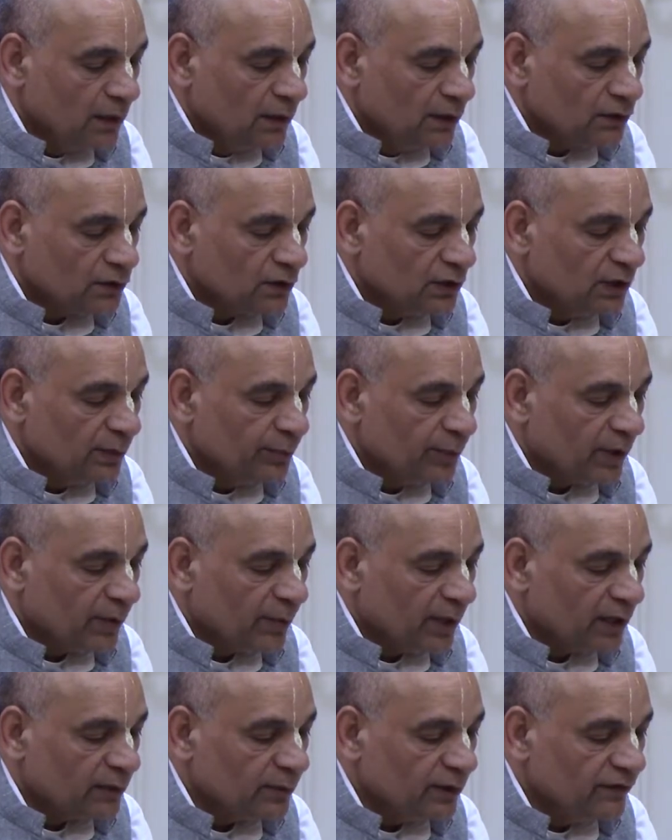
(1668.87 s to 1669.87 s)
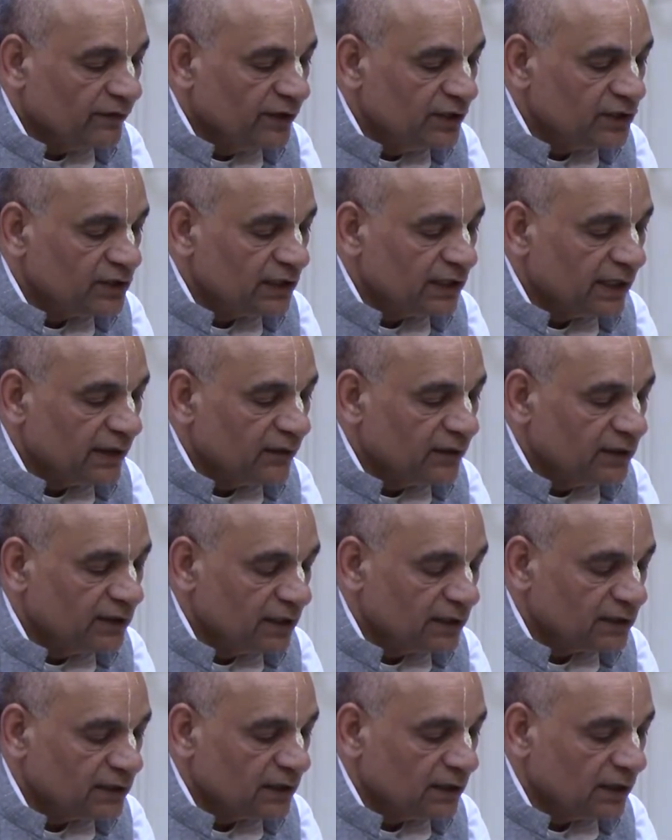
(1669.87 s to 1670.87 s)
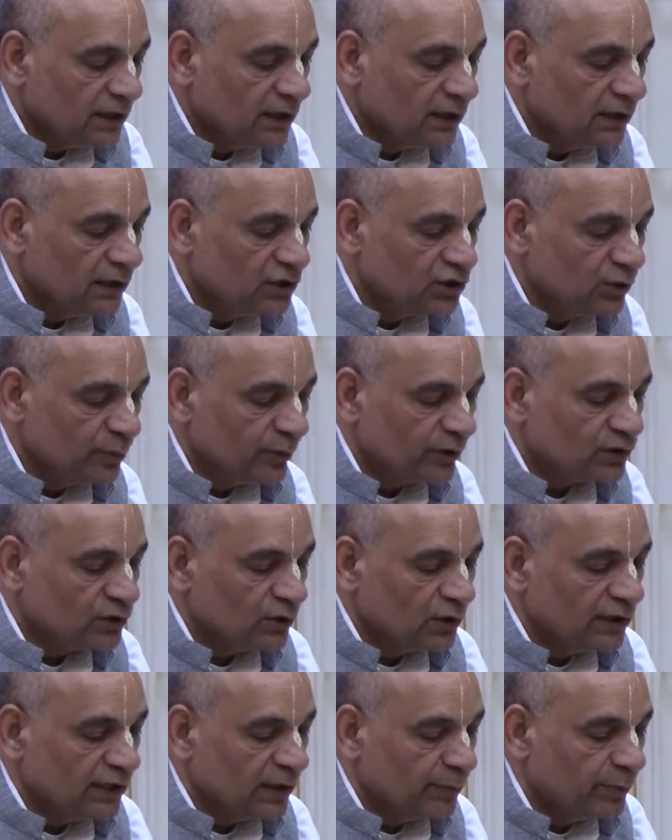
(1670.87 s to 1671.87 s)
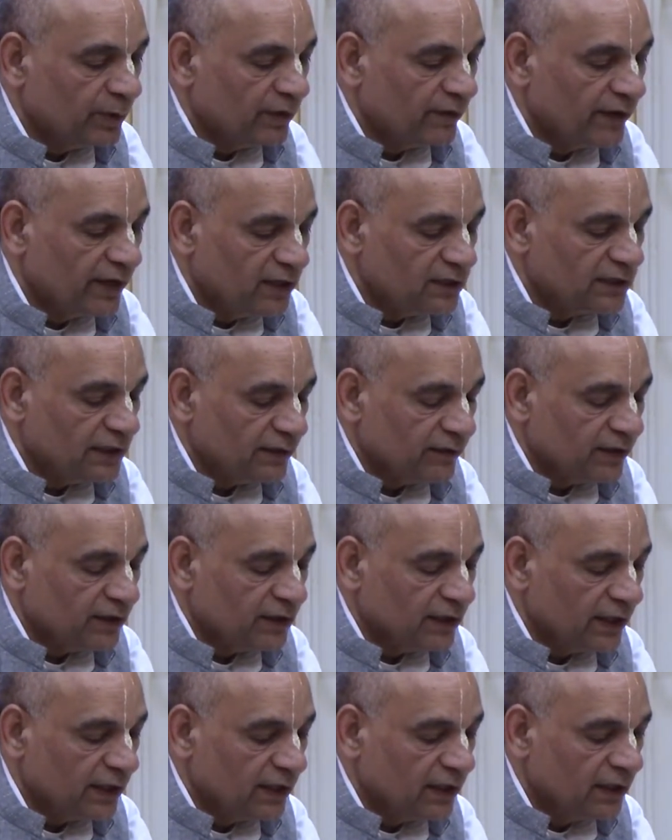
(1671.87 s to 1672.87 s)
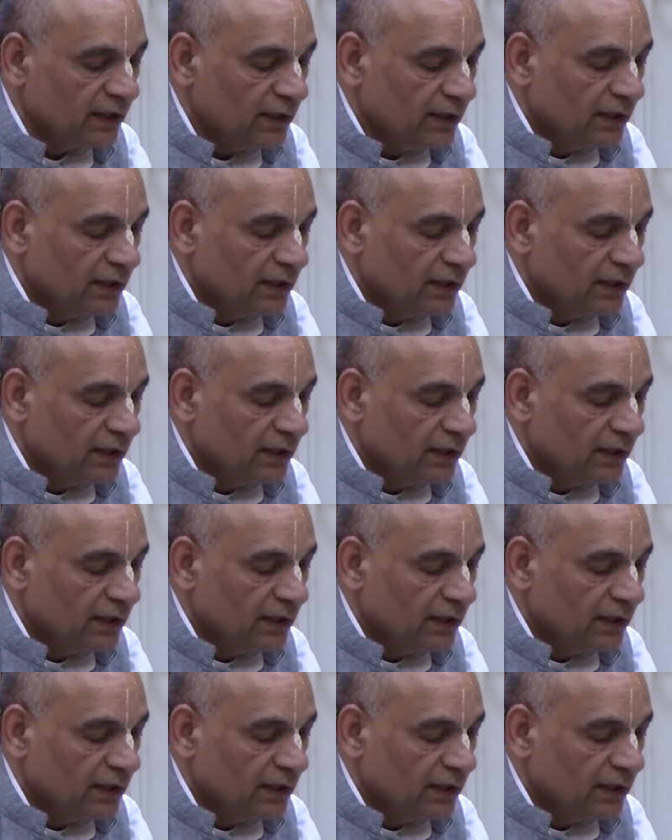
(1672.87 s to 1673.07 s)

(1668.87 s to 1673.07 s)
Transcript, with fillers: So the Paramatma feature that we just learned, the super soul that pervades everything